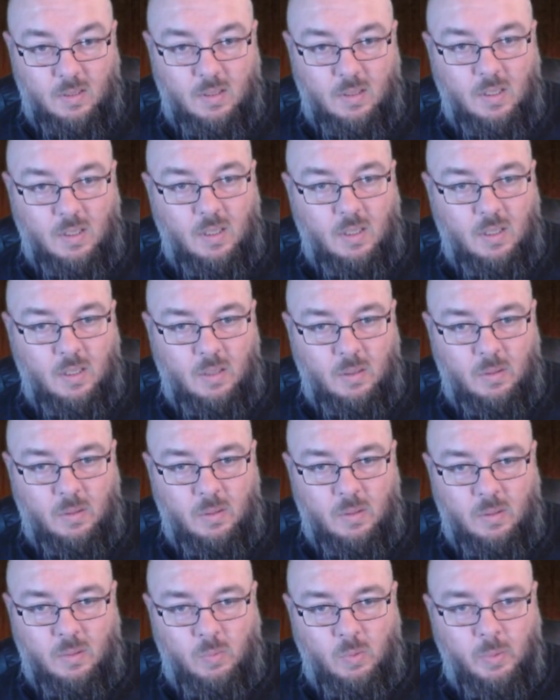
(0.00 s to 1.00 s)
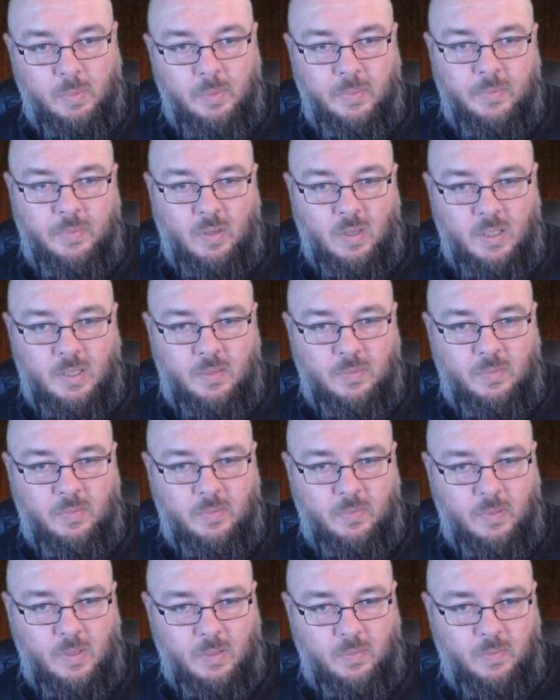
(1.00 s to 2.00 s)
uh, what would advice
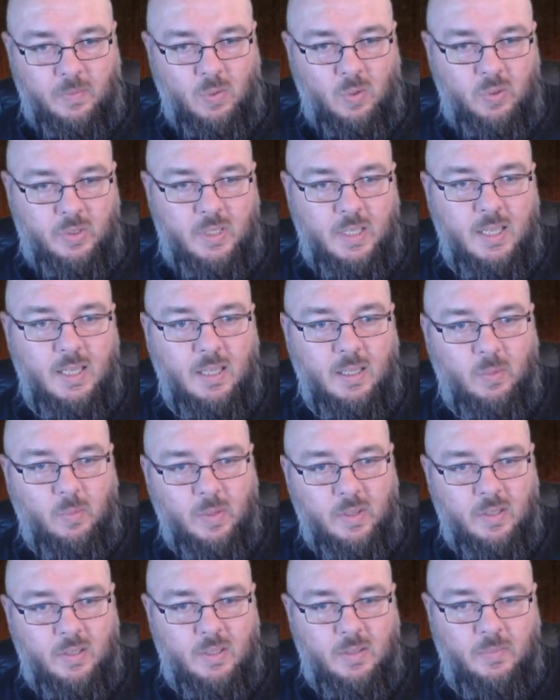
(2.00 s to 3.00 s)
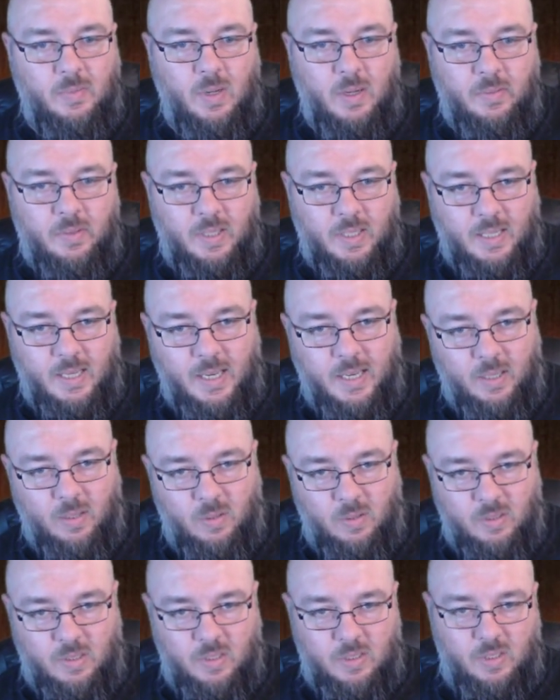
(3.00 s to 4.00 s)
for dealing with and surviving the
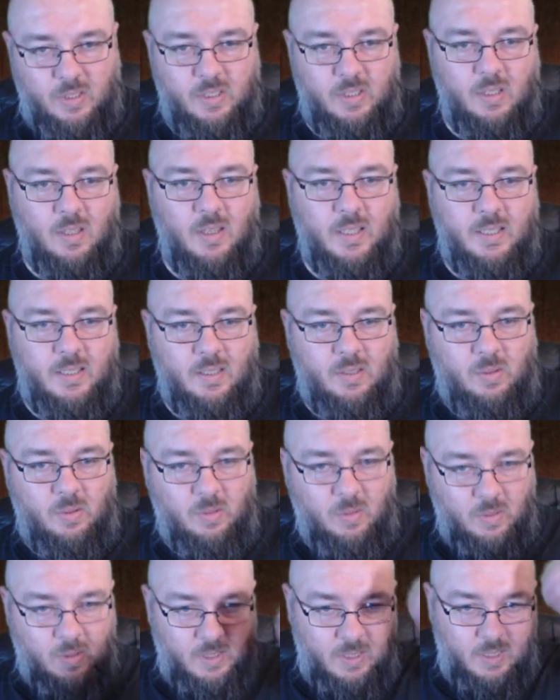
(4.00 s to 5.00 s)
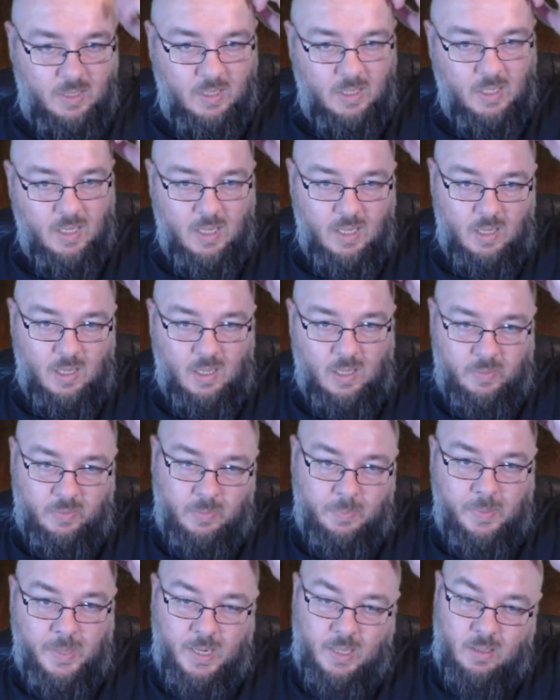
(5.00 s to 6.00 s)
chaos and slight disorder of a
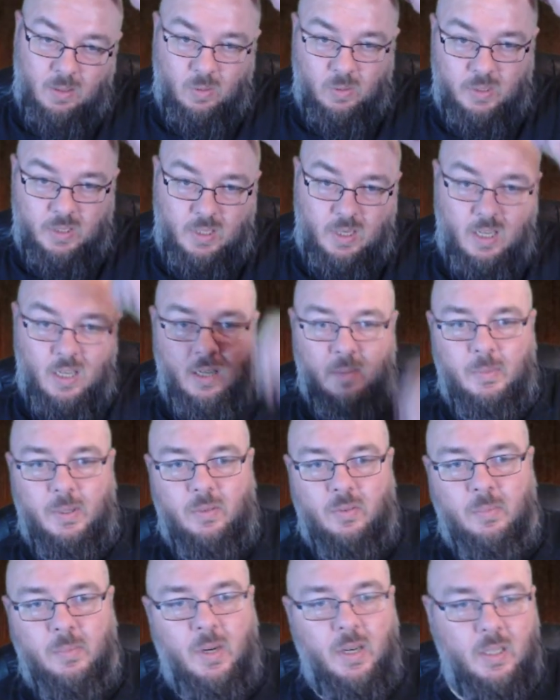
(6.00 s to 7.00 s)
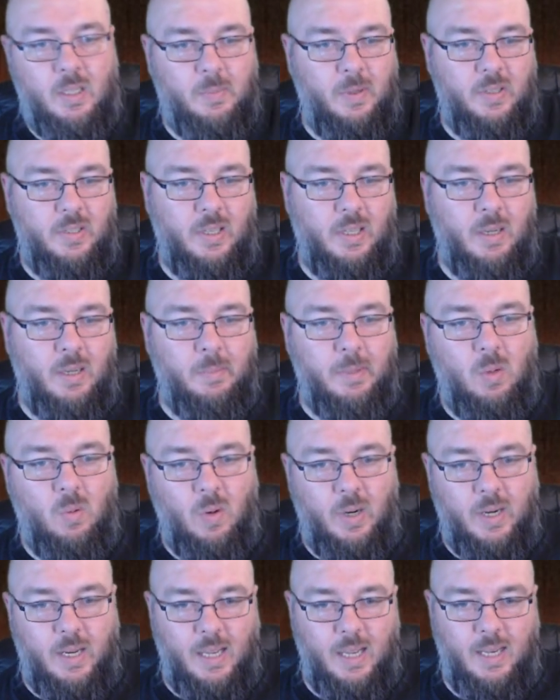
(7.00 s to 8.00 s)
battle or skirmish. From my experience, they can be
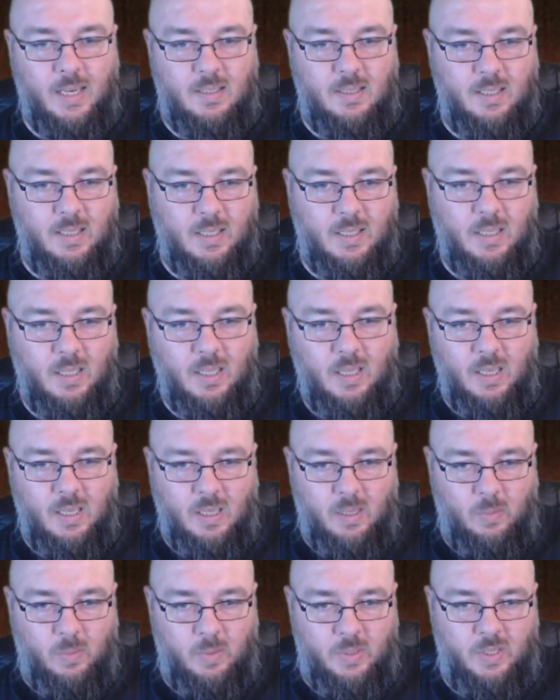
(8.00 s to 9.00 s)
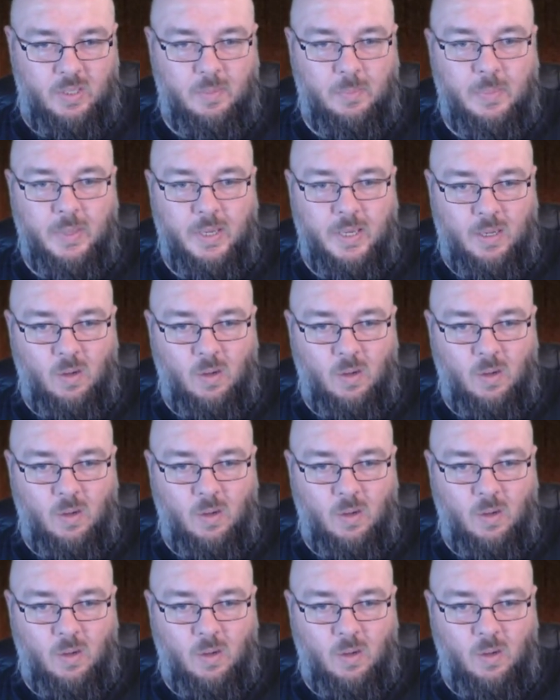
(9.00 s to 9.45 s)
quite hectic, which is a big